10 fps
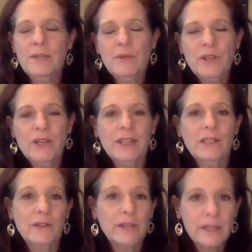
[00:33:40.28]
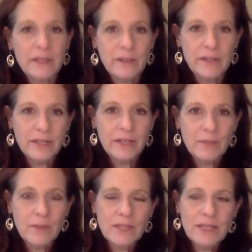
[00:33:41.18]
talking learning theory in
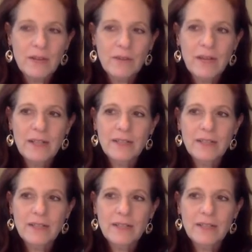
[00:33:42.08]
some ways now, right?